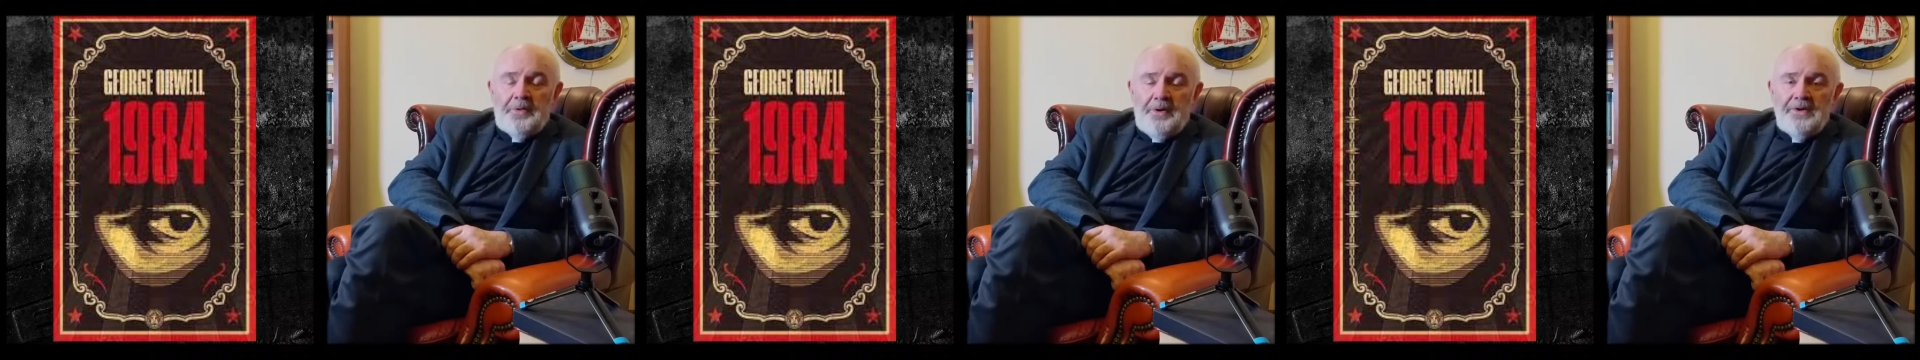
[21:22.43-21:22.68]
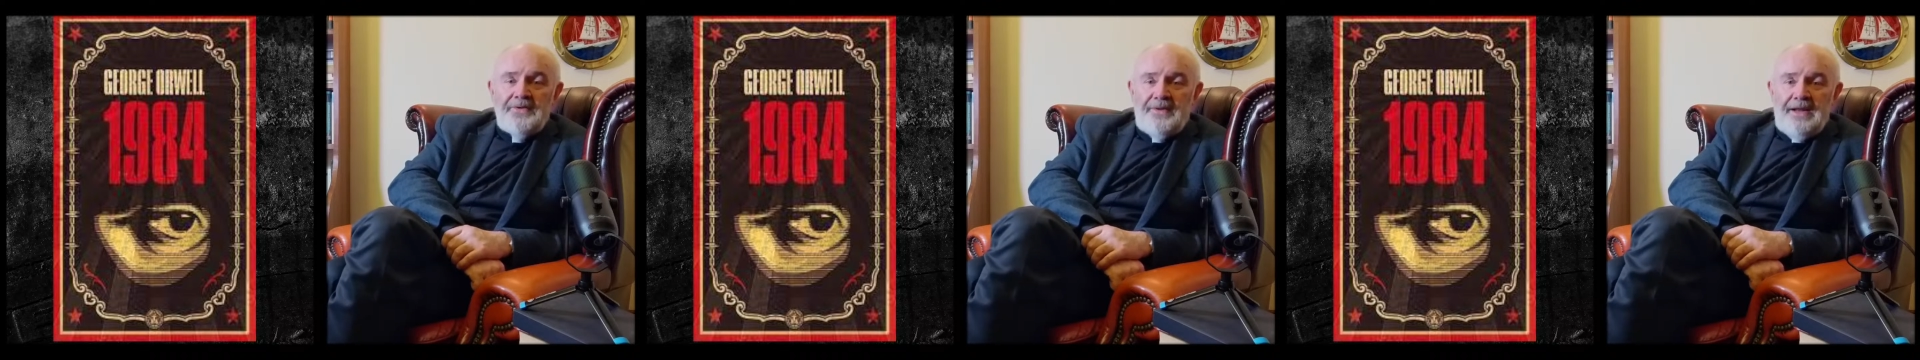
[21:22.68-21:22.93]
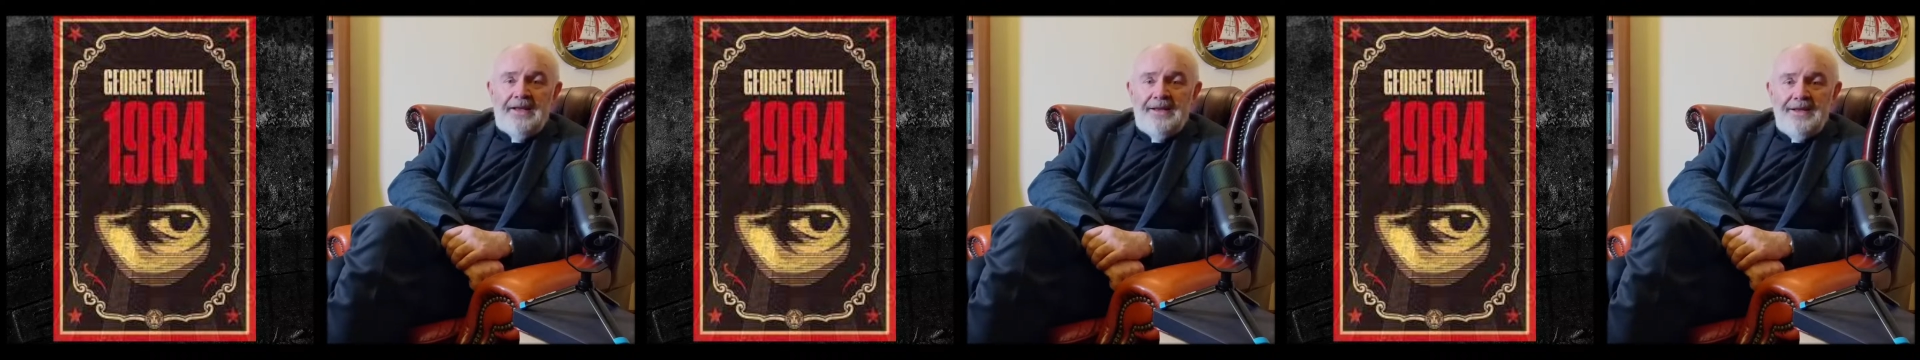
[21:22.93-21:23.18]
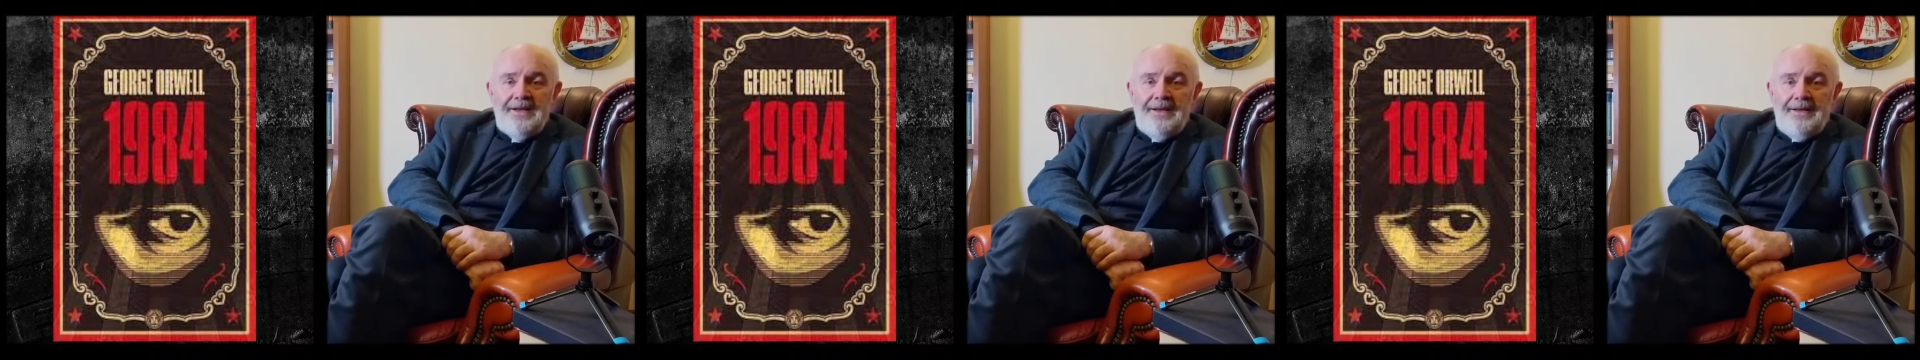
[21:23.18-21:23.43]
what we're living
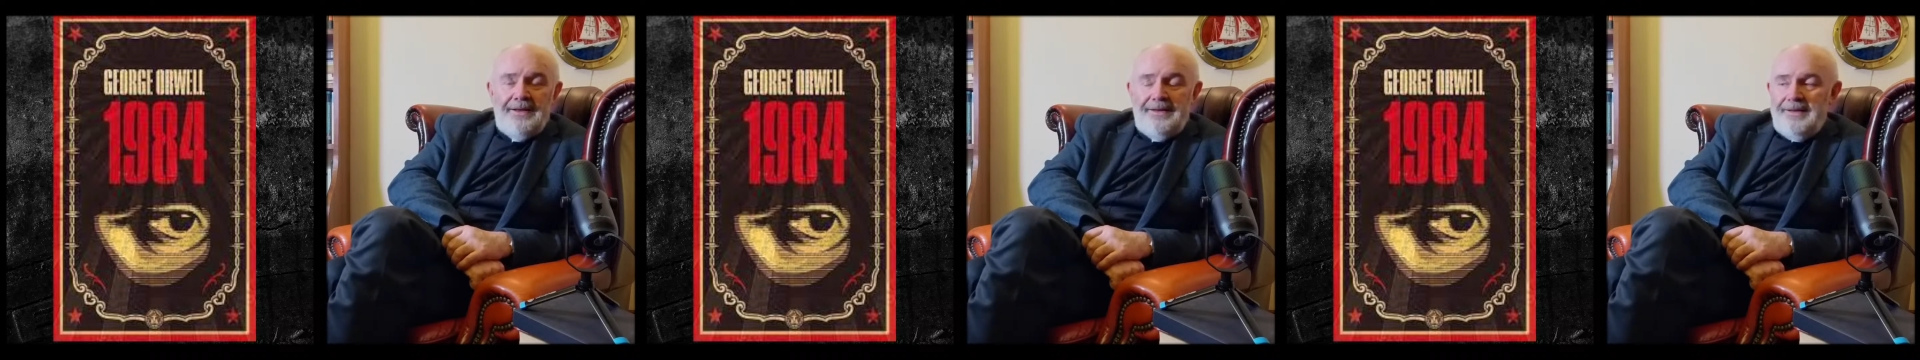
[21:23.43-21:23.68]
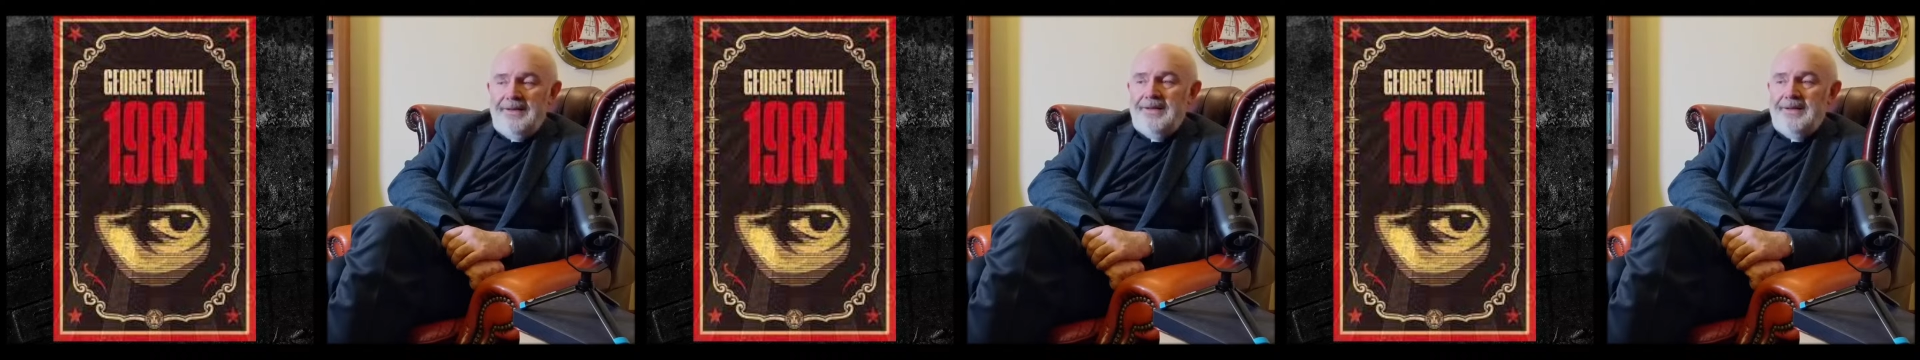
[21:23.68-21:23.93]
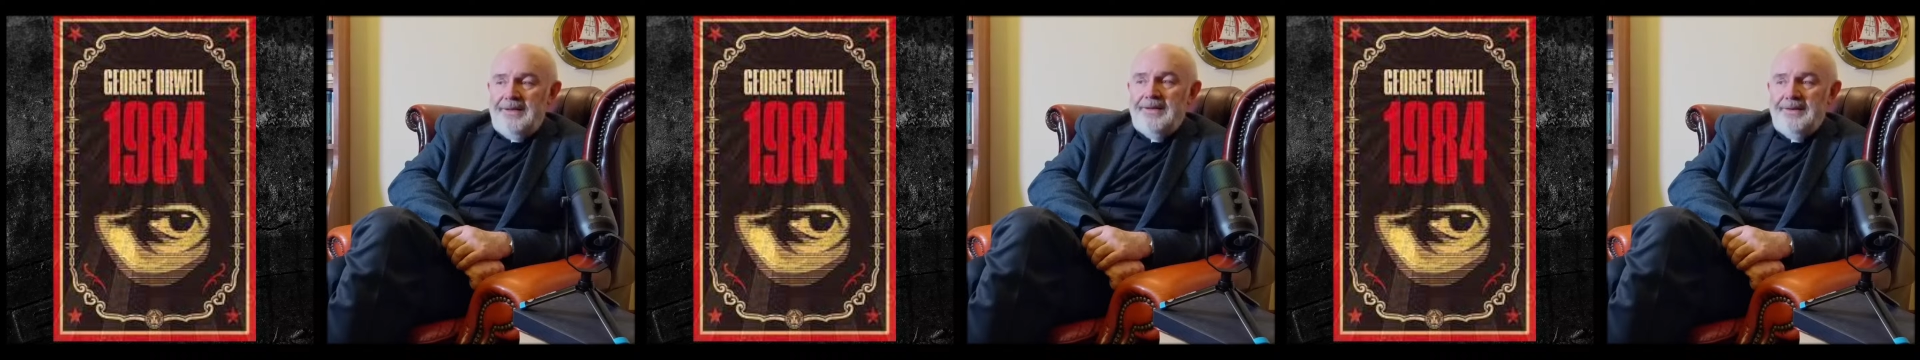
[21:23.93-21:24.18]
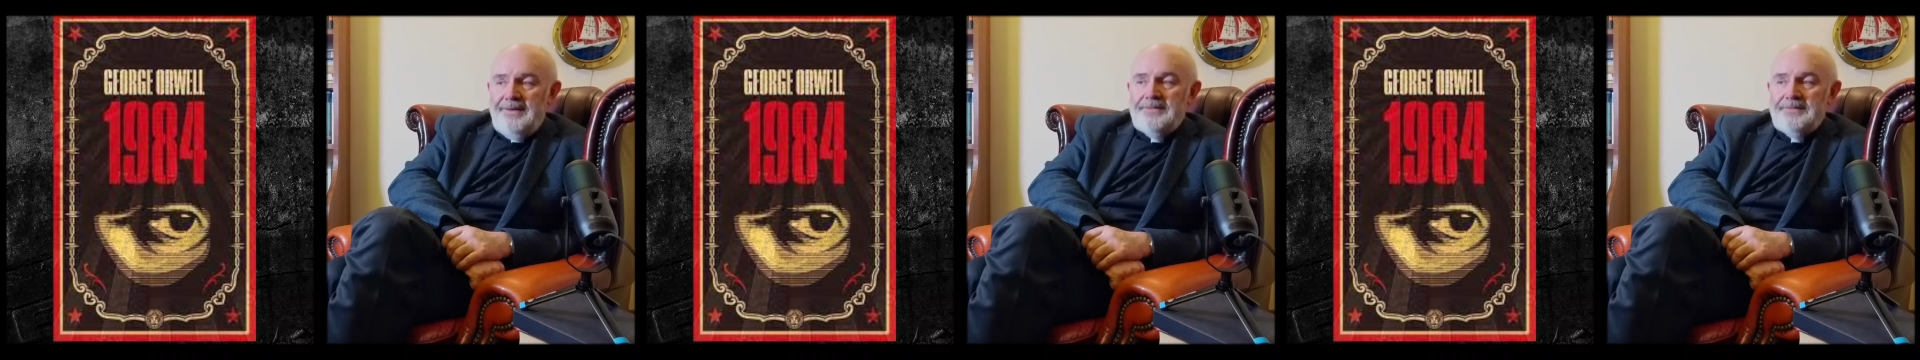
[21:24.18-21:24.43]
now would be, you could say
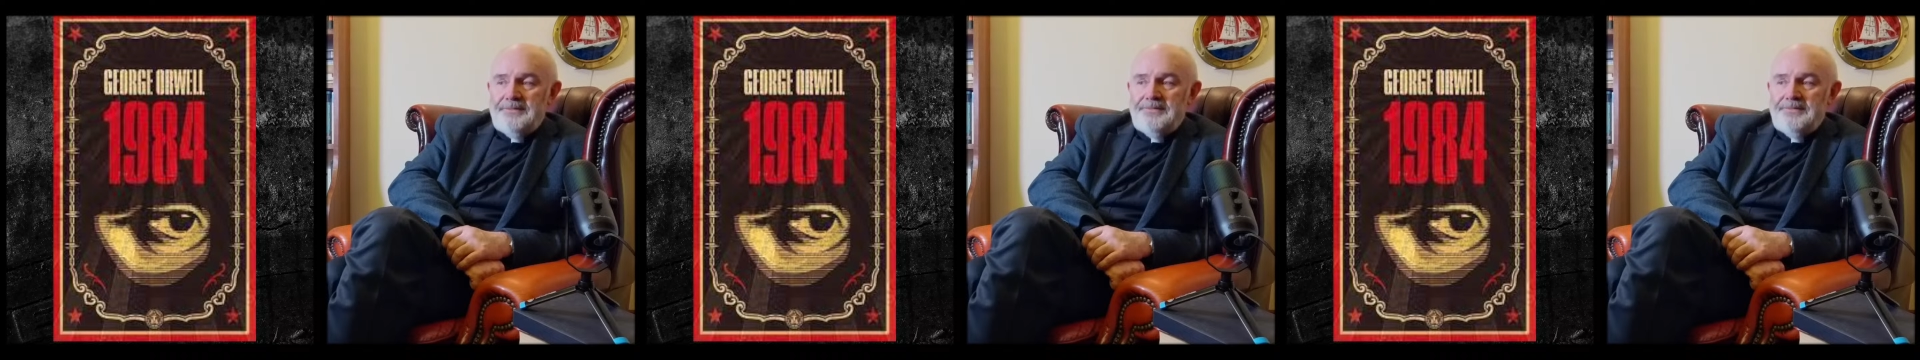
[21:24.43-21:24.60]
that, yeah.